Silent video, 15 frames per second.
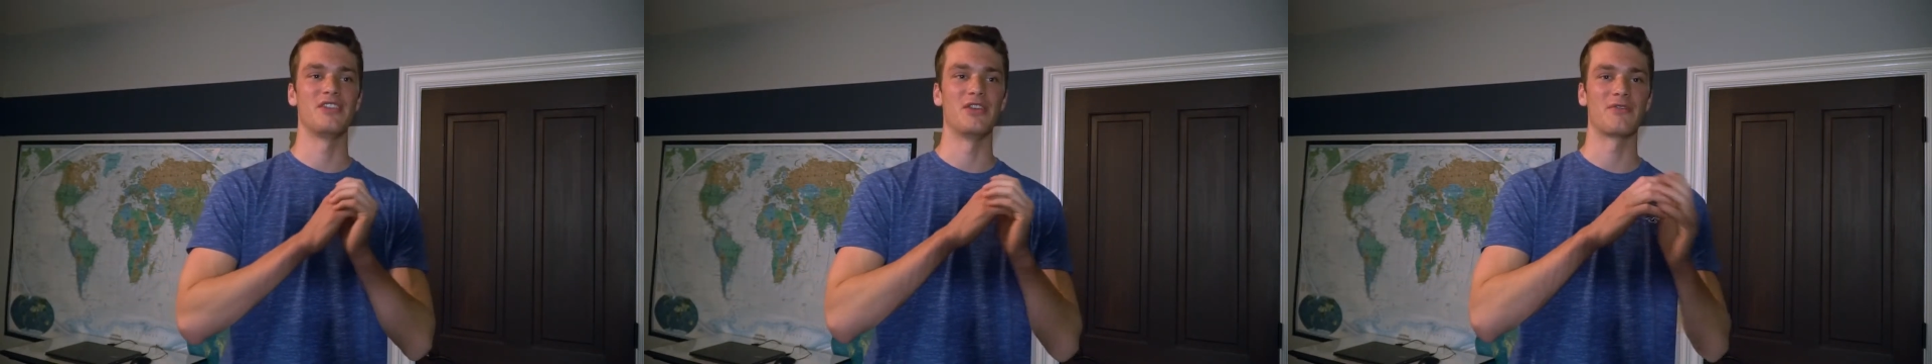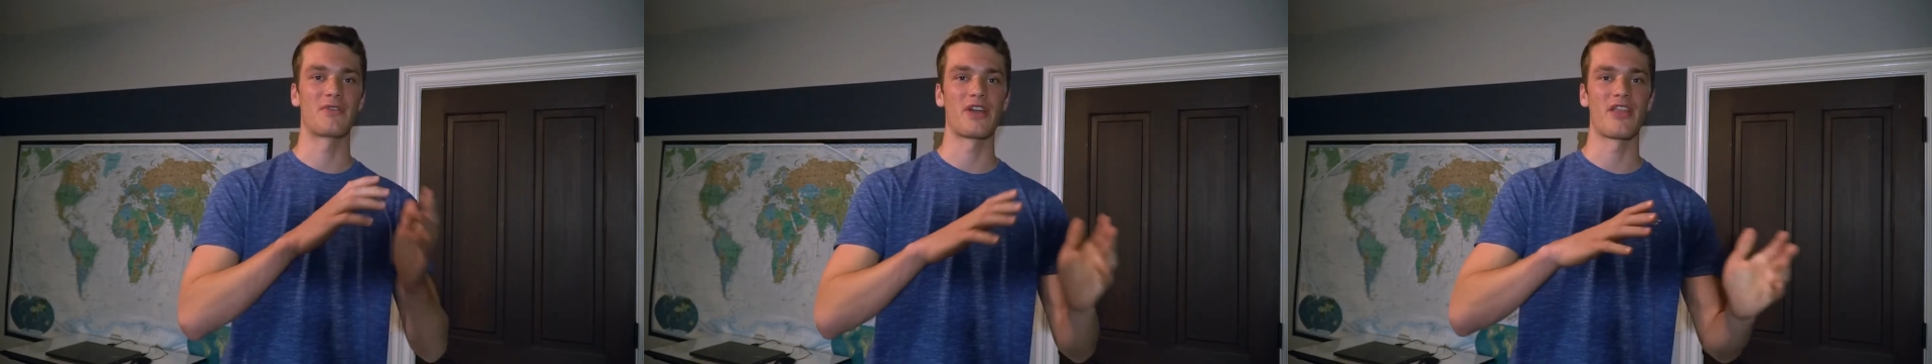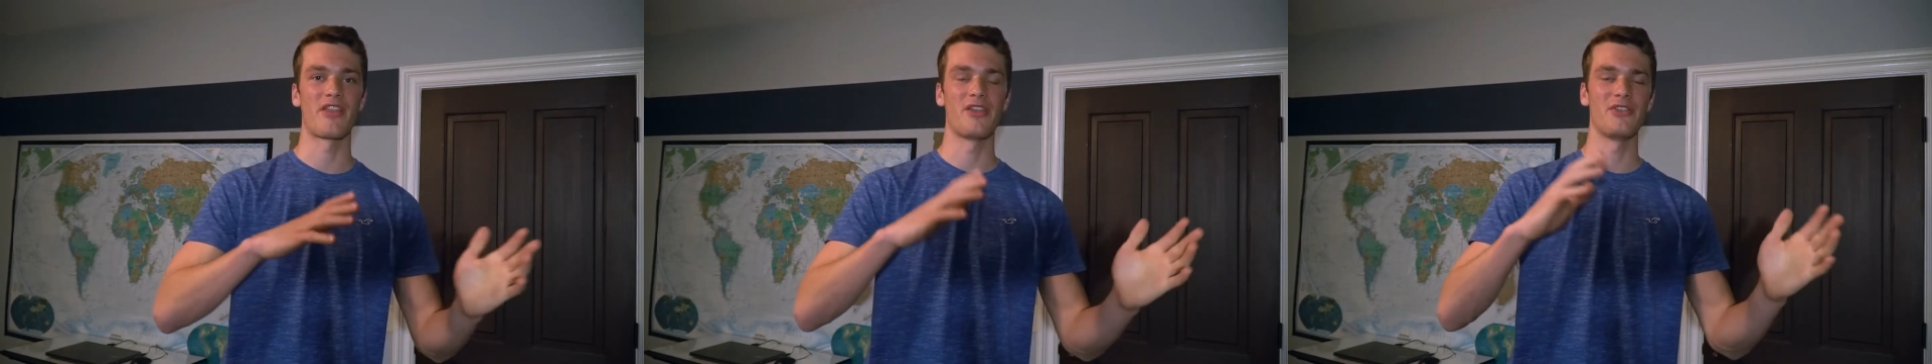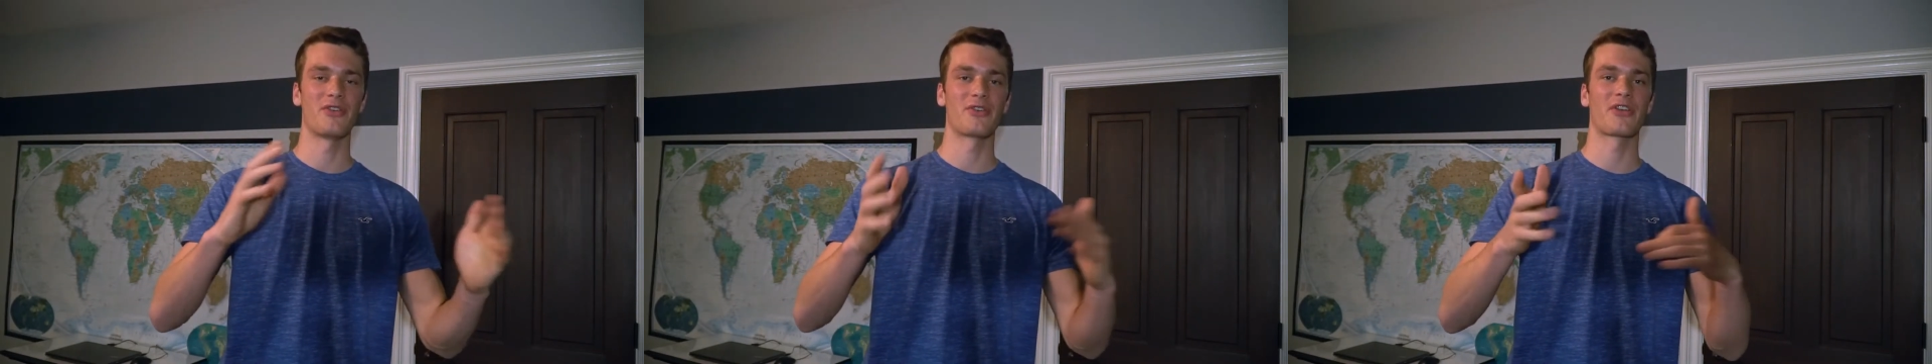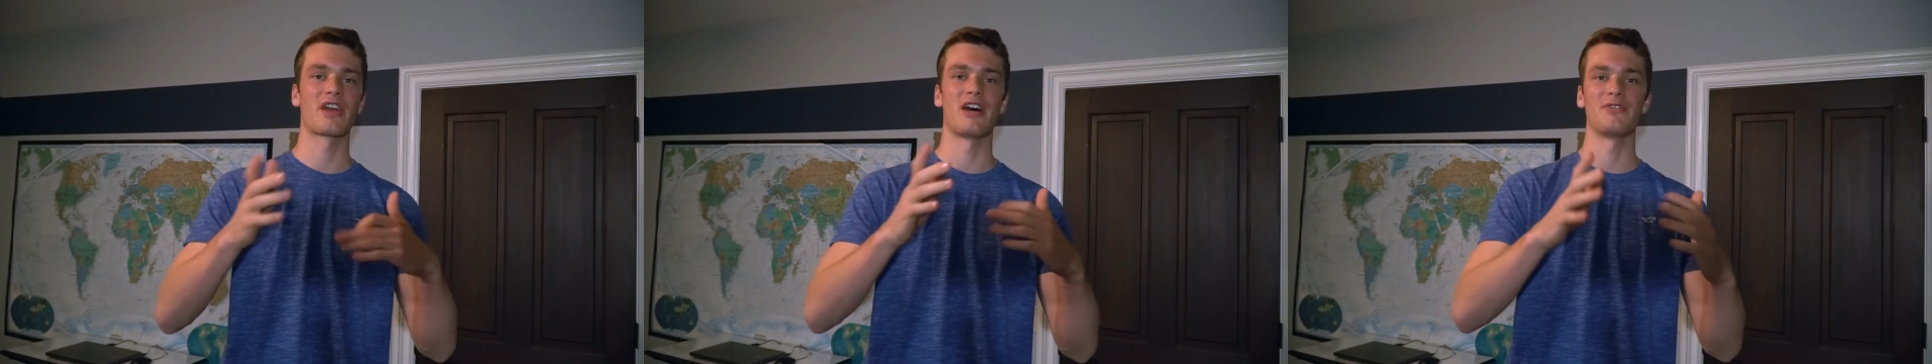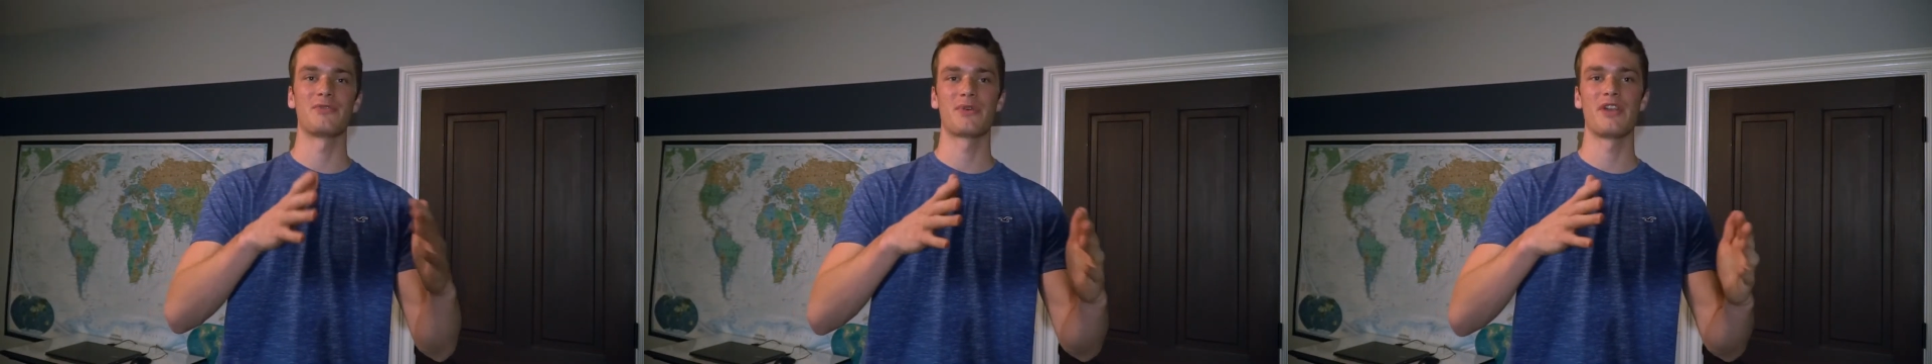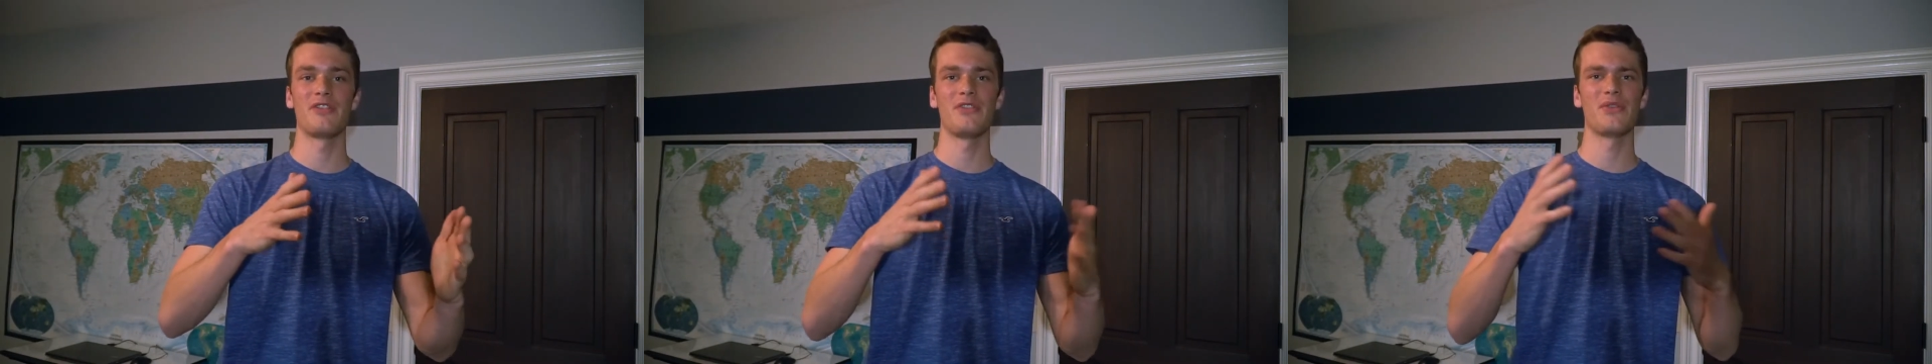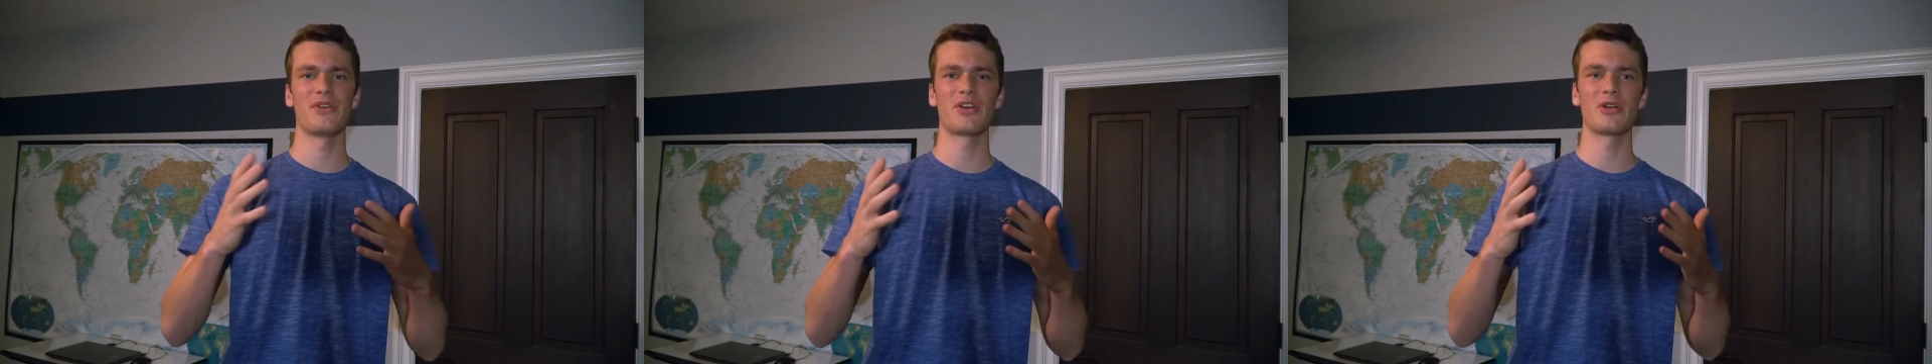different in your country
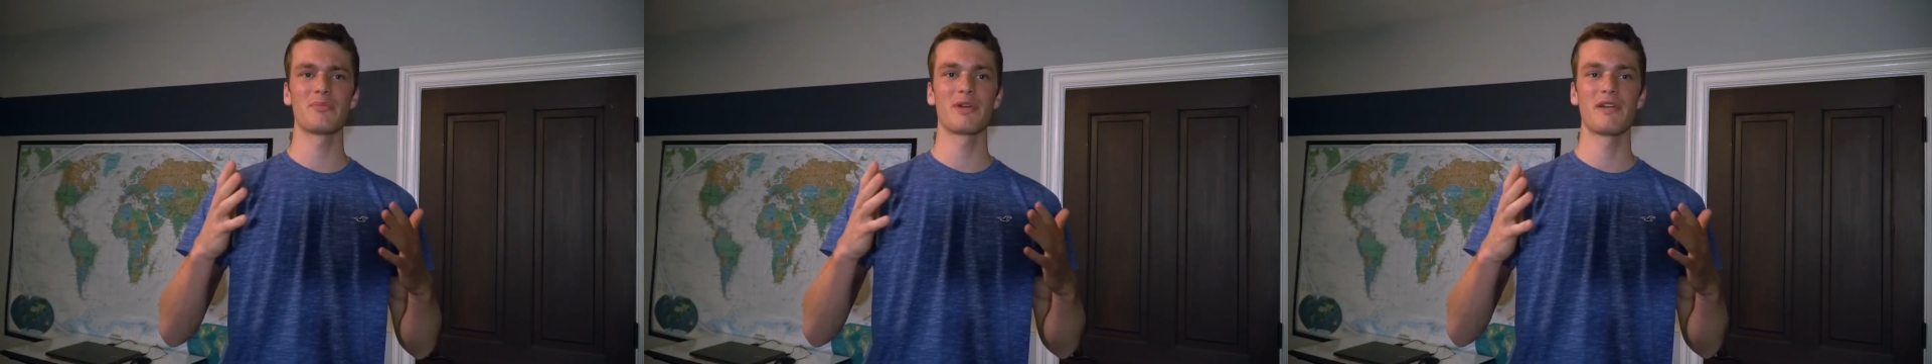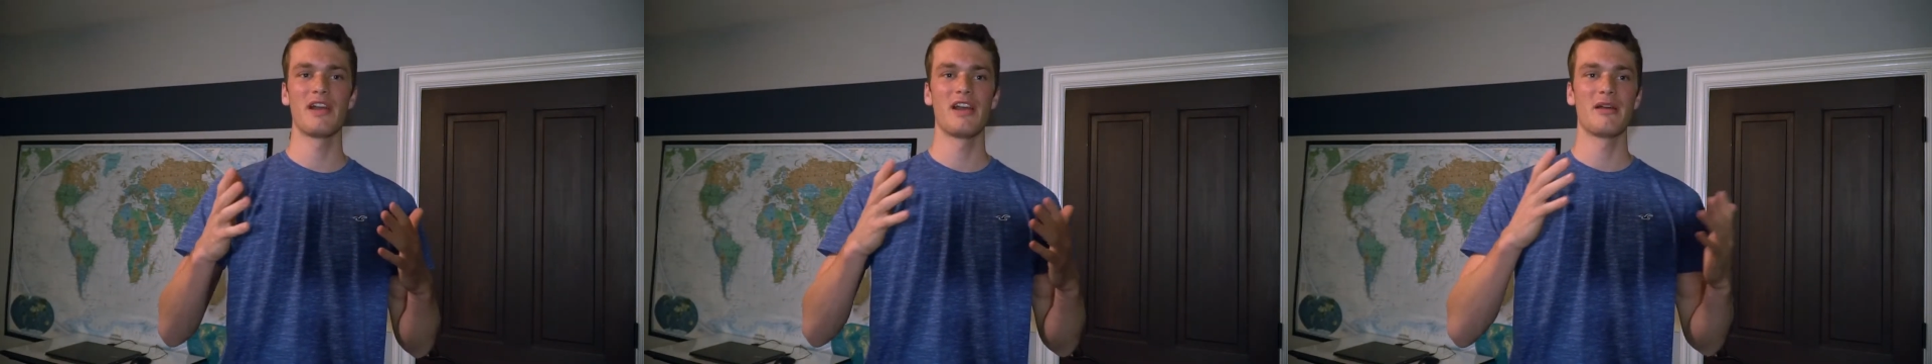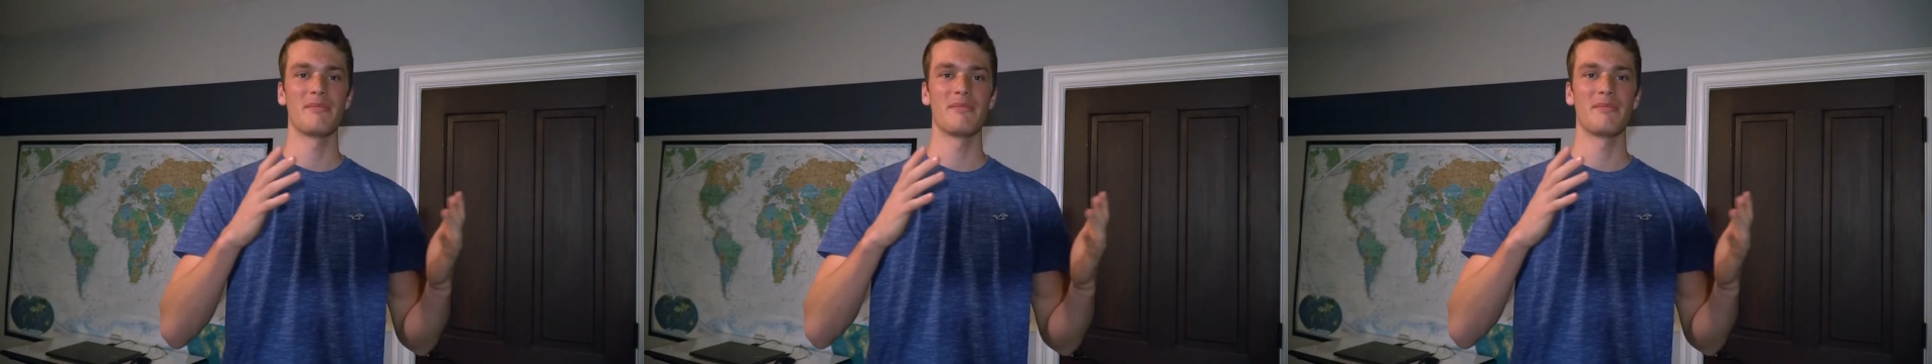in Europe,